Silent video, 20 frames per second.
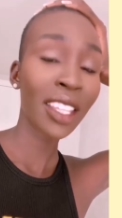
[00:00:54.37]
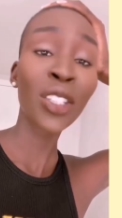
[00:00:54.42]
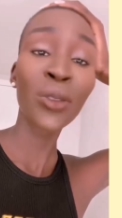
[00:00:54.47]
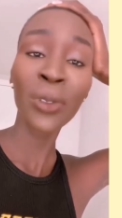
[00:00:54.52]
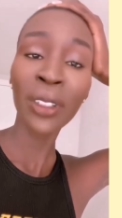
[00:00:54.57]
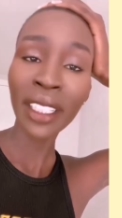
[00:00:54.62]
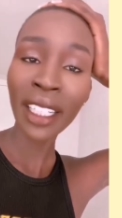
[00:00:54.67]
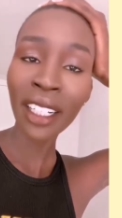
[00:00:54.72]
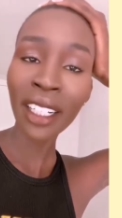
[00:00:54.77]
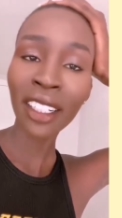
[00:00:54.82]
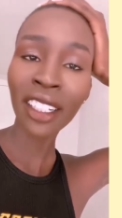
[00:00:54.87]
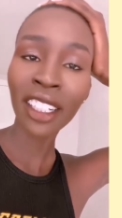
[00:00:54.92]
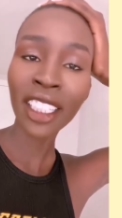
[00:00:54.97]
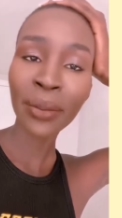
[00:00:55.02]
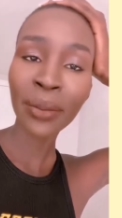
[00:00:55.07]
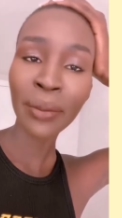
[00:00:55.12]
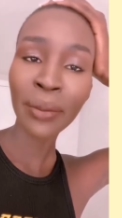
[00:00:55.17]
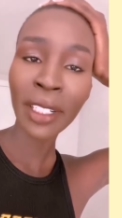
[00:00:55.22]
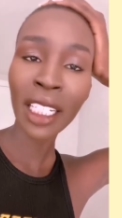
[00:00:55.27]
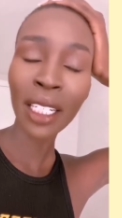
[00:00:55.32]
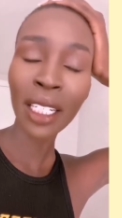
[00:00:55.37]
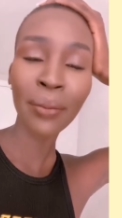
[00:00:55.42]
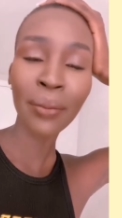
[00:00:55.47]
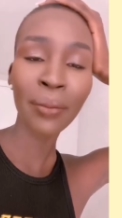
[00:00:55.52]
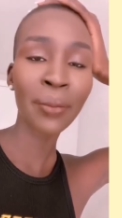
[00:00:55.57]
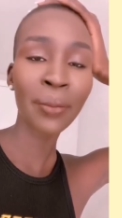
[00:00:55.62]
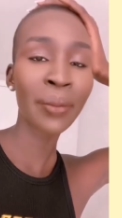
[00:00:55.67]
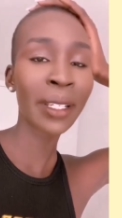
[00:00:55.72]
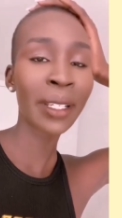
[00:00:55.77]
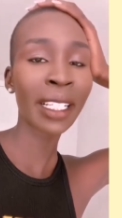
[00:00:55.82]
This really hurts me
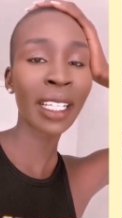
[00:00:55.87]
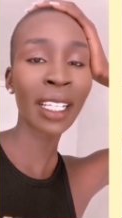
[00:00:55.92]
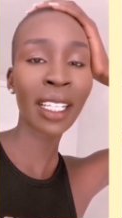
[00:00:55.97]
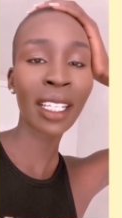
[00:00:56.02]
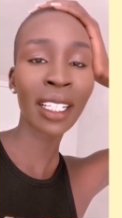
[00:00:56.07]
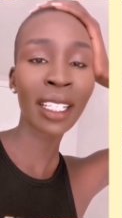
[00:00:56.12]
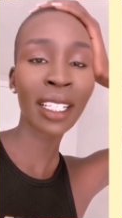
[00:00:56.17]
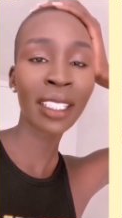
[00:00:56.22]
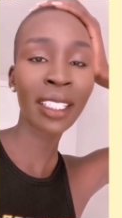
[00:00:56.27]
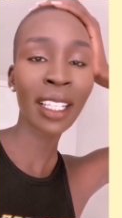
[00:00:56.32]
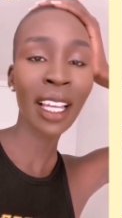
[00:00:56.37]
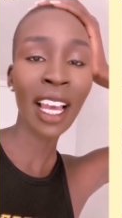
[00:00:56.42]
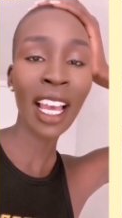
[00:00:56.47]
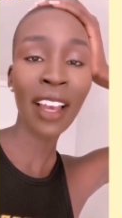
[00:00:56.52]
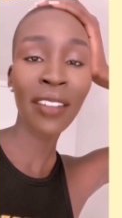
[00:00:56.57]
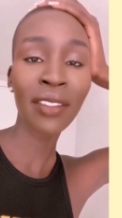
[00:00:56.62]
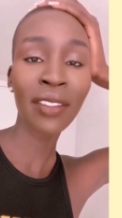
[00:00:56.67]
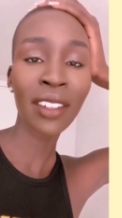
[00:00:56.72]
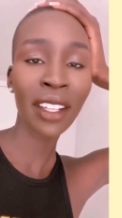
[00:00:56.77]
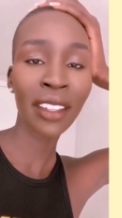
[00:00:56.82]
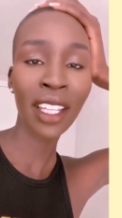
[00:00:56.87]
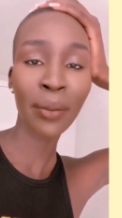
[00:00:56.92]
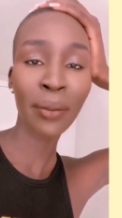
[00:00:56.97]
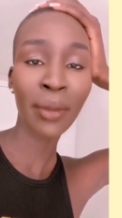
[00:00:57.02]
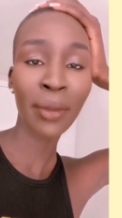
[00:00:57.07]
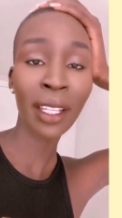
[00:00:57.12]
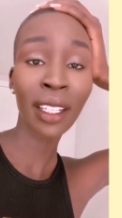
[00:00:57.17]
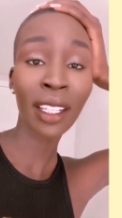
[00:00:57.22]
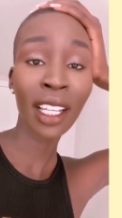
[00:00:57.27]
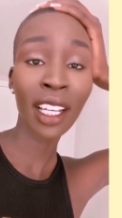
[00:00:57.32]
because I have nothing
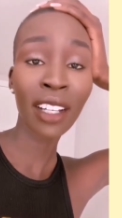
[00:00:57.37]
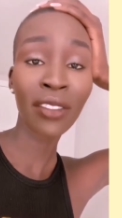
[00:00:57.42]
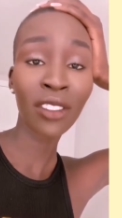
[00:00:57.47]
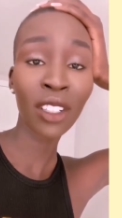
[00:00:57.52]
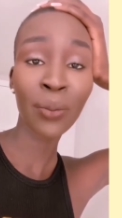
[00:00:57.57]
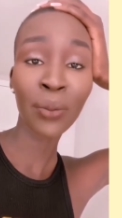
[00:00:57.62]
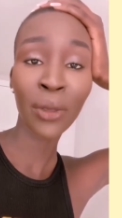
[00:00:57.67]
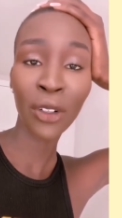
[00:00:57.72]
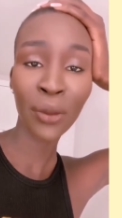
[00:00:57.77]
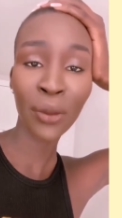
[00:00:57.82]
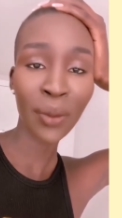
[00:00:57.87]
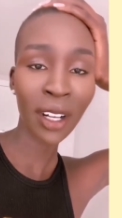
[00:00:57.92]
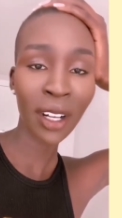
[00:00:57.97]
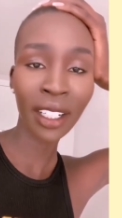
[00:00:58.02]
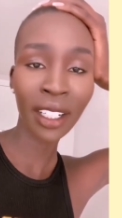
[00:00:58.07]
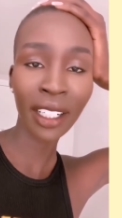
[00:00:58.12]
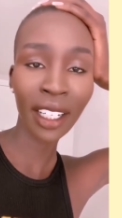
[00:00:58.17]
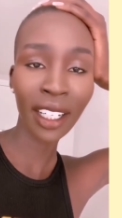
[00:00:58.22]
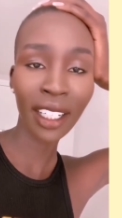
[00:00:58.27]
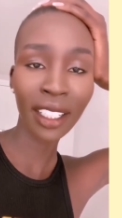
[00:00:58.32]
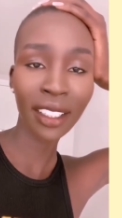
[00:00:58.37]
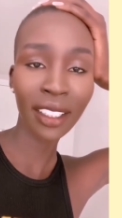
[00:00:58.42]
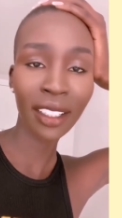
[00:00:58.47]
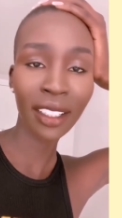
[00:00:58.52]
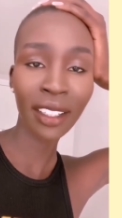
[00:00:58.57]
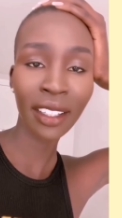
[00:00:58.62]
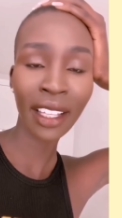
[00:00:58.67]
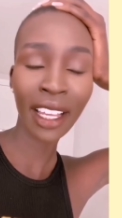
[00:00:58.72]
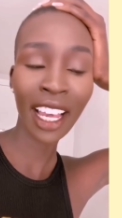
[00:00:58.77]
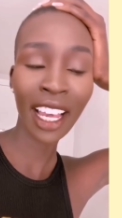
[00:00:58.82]
but love for both parties.
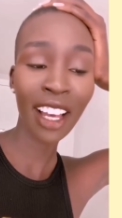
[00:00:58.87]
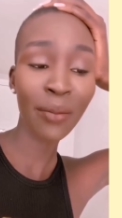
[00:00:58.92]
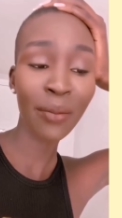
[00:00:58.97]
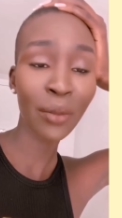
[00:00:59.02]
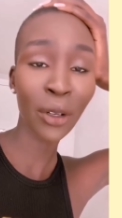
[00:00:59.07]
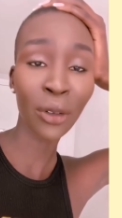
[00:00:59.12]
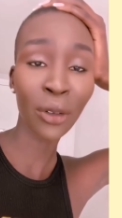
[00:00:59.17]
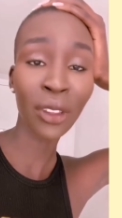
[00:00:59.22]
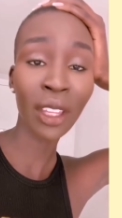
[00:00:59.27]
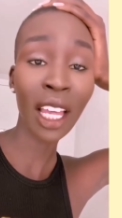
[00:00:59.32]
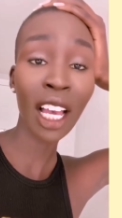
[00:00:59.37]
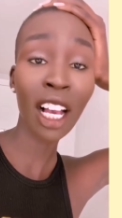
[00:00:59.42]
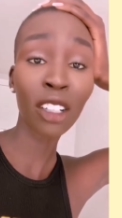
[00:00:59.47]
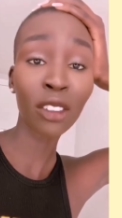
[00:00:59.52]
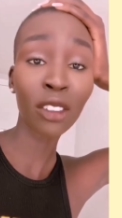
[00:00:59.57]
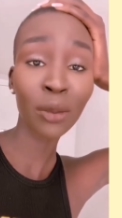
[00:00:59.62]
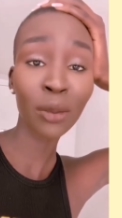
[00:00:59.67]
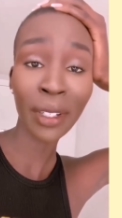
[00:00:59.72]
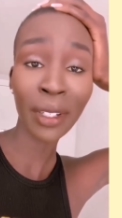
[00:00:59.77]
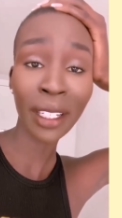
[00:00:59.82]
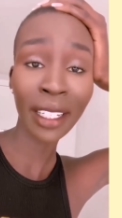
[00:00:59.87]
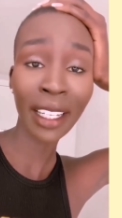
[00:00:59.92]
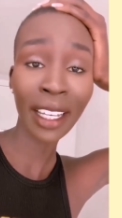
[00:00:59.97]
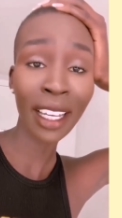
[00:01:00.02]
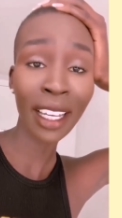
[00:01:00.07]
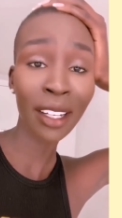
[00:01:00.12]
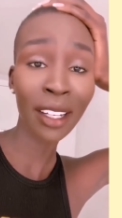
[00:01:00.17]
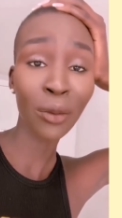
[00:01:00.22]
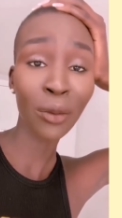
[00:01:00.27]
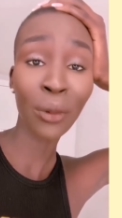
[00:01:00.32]
They have both helped me
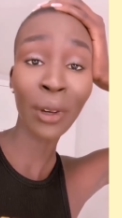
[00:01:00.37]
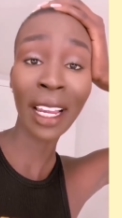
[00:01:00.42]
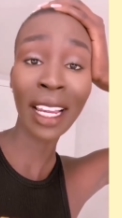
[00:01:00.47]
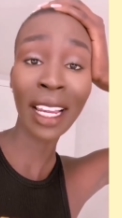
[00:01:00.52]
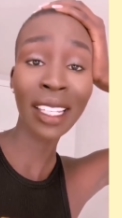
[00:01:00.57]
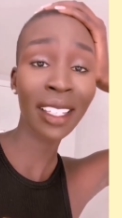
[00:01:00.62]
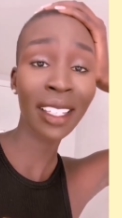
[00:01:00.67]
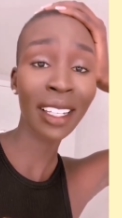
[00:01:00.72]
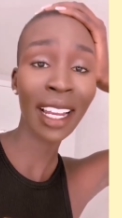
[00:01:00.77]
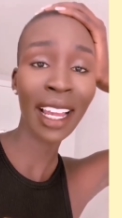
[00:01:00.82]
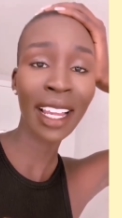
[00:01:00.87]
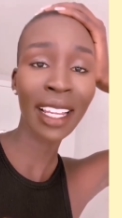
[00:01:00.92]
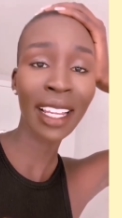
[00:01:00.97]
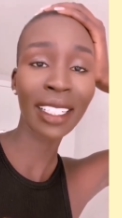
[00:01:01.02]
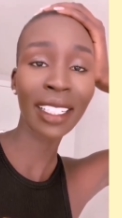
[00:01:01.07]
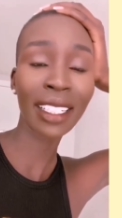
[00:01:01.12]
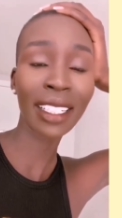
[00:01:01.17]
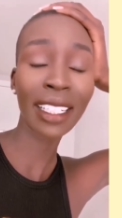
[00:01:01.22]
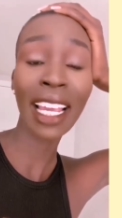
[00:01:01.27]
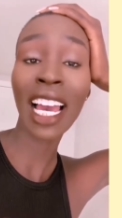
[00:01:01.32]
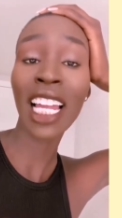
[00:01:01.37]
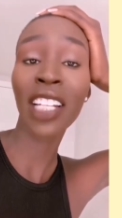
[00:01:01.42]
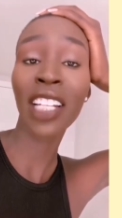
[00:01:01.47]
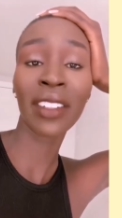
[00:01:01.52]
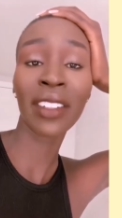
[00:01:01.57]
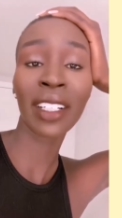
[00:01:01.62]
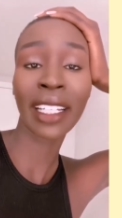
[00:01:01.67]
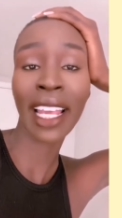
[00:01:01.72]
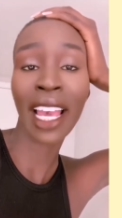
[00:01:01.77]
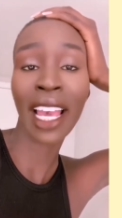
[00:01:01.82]
in ways that I can't
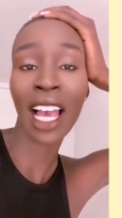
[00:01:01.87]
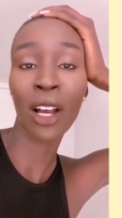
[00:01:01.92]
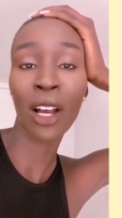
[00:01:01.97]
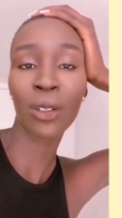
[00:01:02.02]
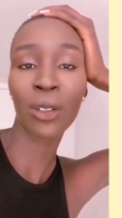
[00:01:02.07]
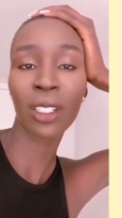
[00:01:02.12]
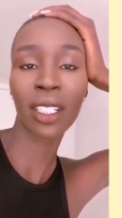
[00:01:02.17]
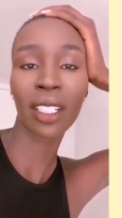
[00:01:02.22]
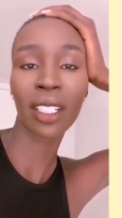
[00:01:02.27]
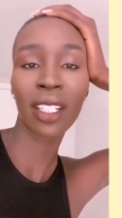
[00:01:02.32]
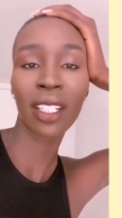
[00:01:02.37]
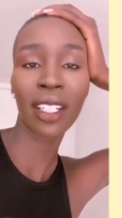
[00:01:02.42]
even count.